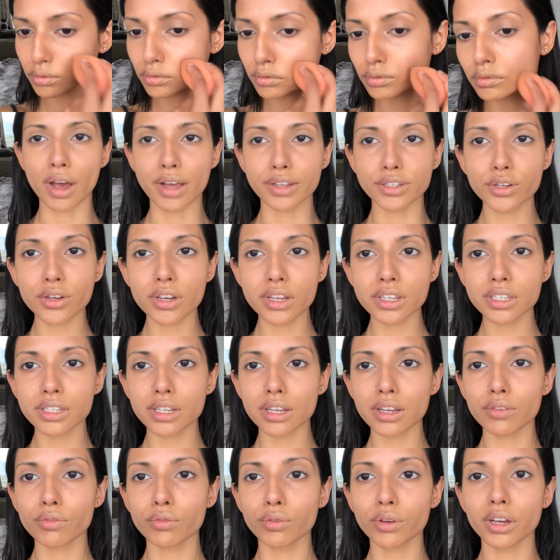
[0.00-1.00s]
As you can
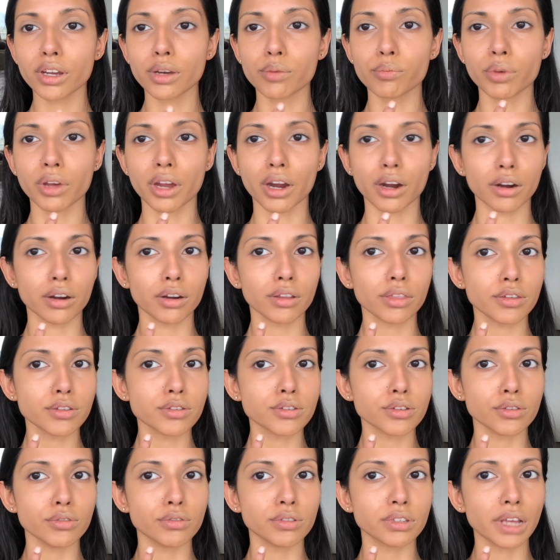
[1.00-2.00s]
see, if we compare the
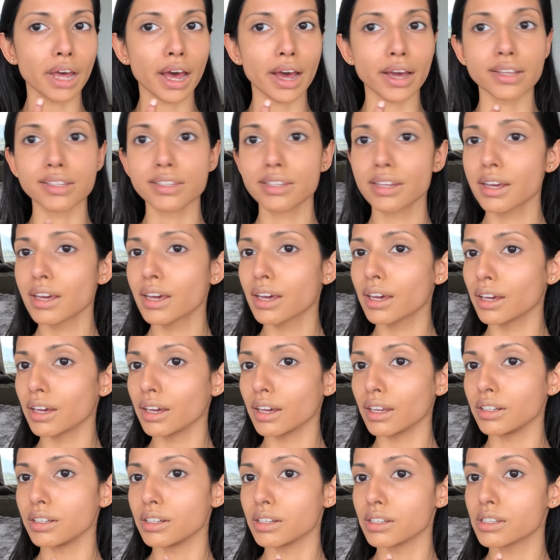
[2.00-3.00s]
two sides,
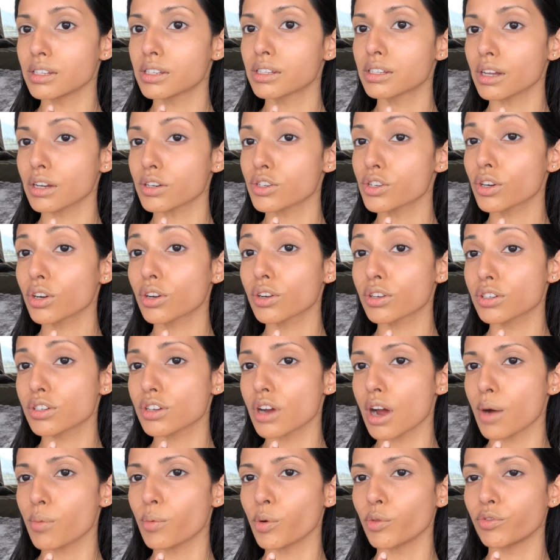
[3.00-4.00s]
it did such a good
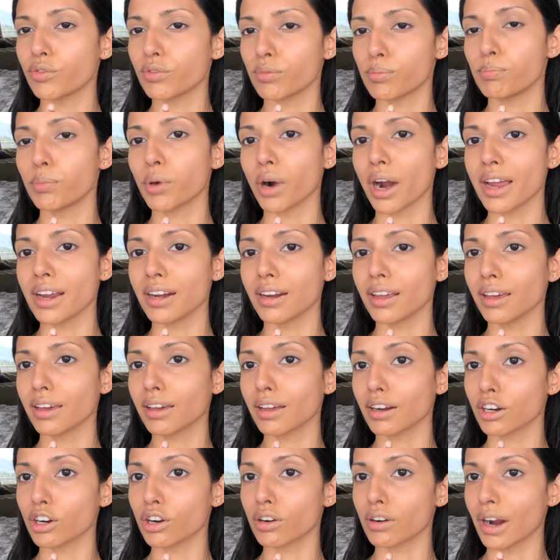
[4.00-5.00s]
job of brightening
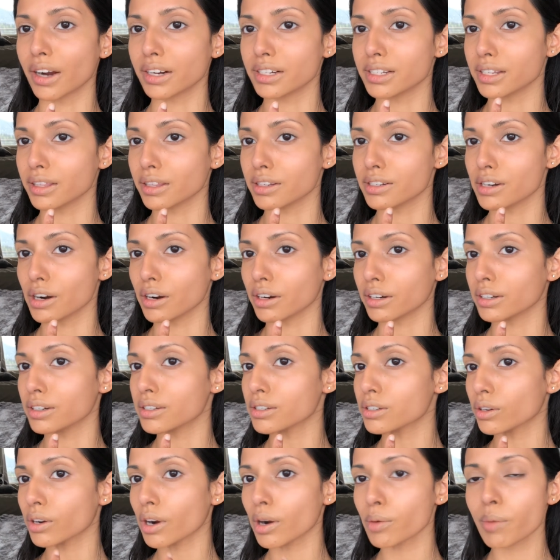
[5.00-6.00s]
and correcting the
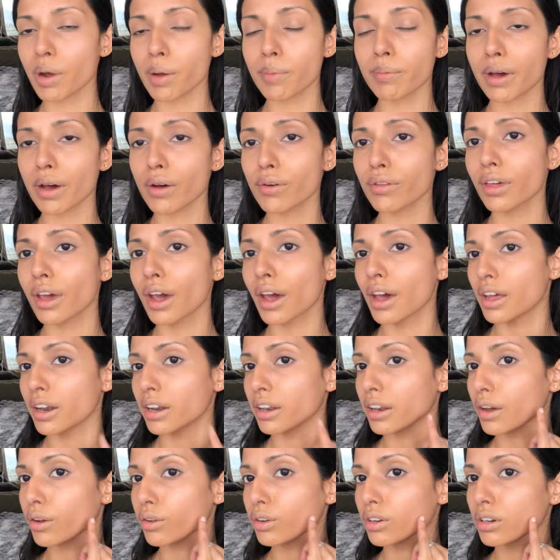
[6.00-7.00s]
darkness around my mouth.
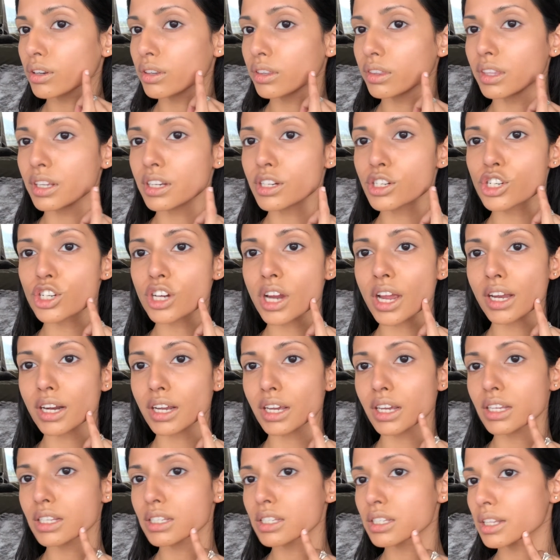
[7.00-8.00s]
Now, this shade
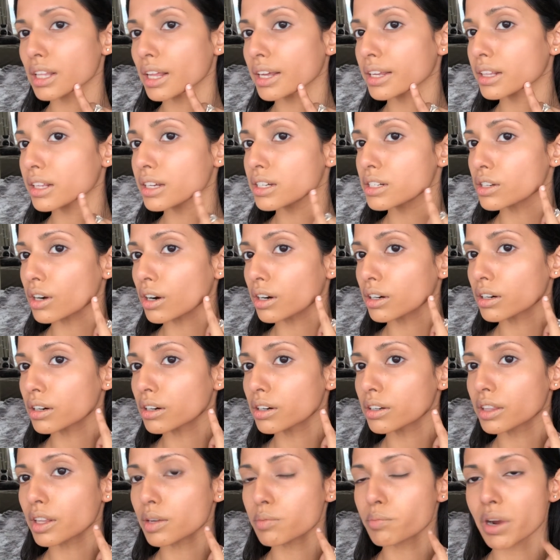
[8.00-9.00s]
is slightly
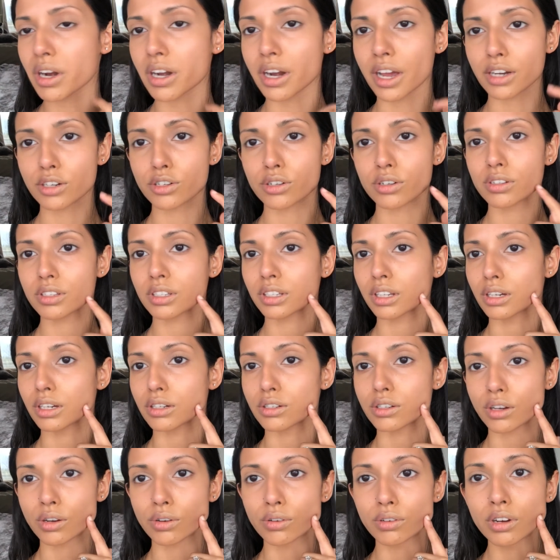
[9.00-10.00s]
darker than my natural skin
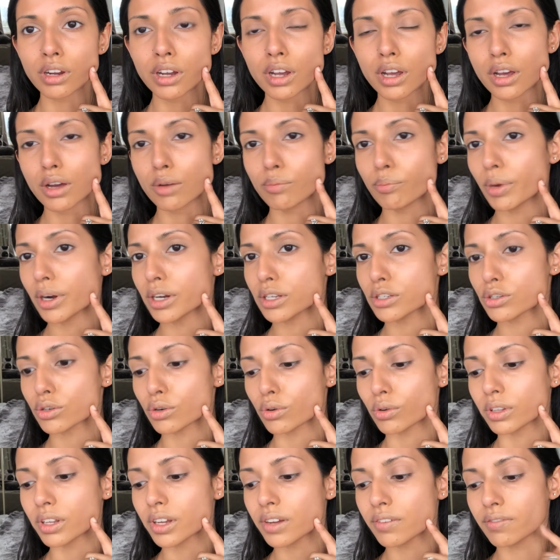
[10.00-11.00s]
tone, but it's
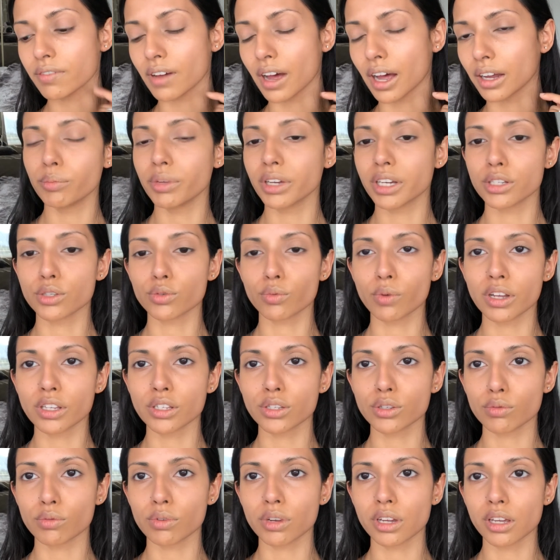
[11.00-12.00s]
totally fine because
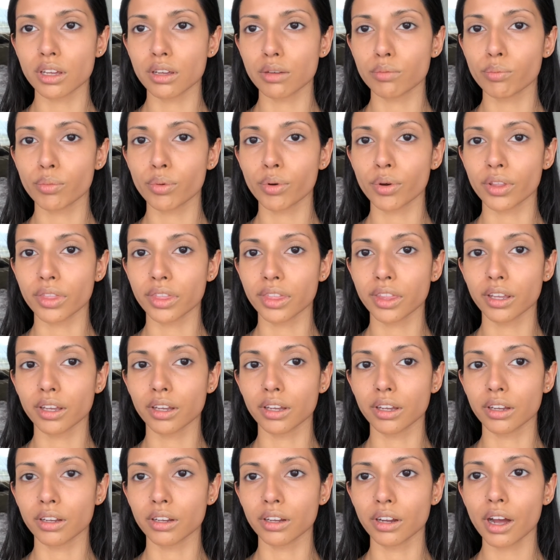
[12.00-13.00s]
once we put
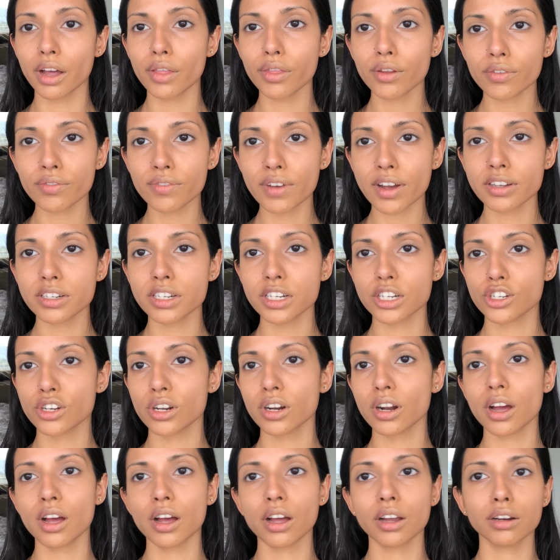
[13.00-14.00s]
the other foundation
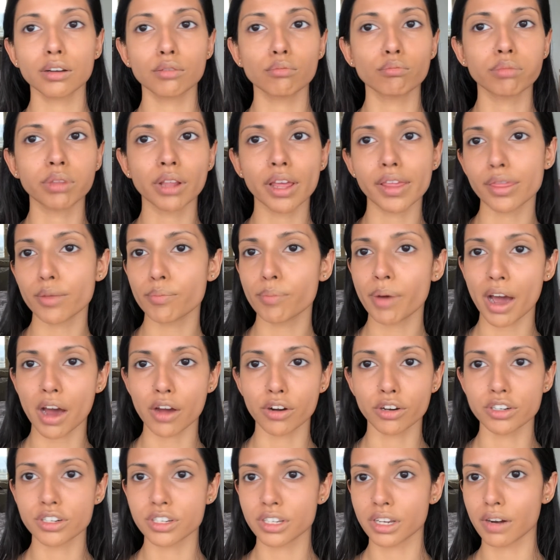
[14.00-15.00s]
on and blend the
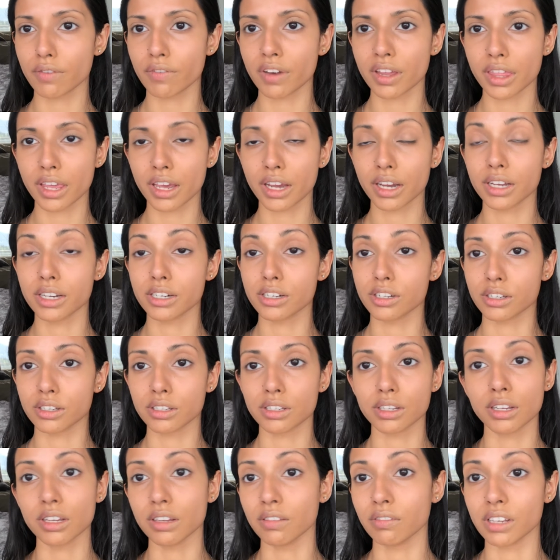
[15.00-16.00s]
powders and everything, it just
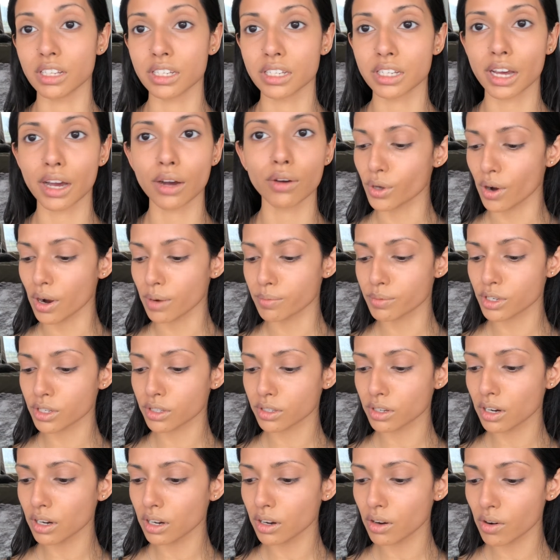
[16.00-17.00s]
evens out. I'm just
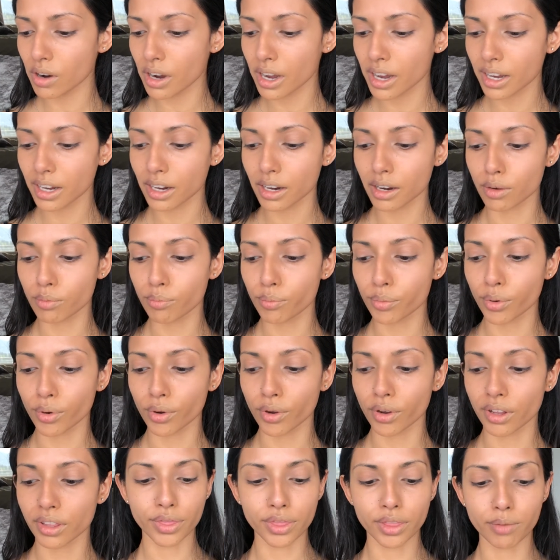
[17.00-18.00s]
gonna go ahead and
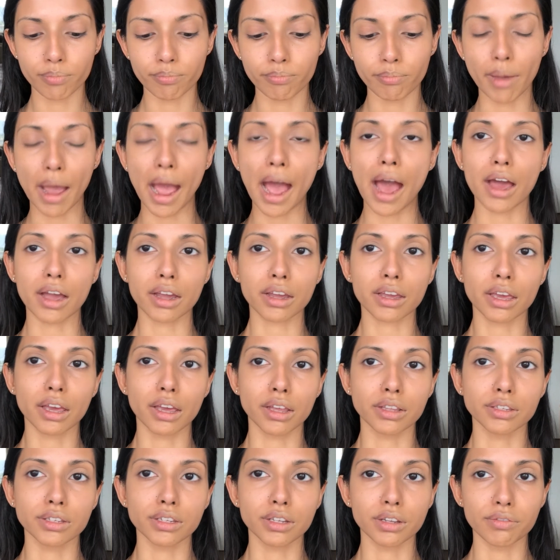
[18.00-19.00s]
put the MAC
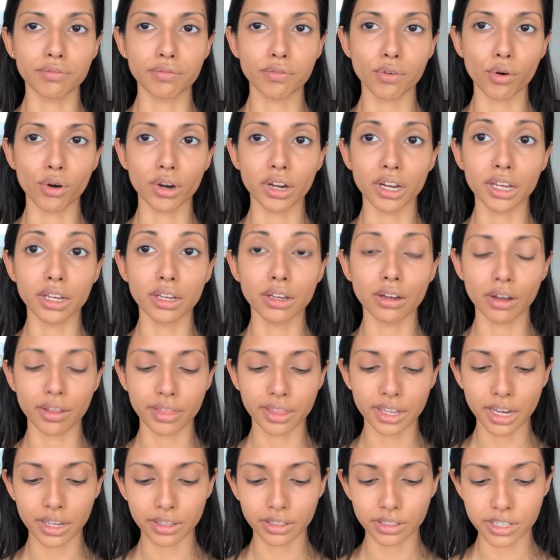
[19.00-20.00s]
NC40 on
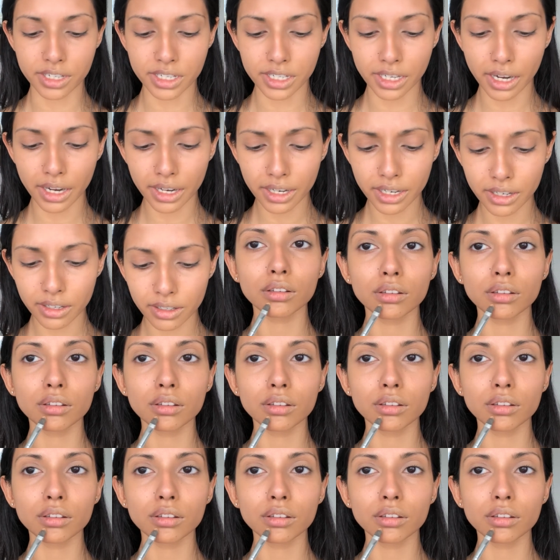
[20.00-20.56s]
the other side.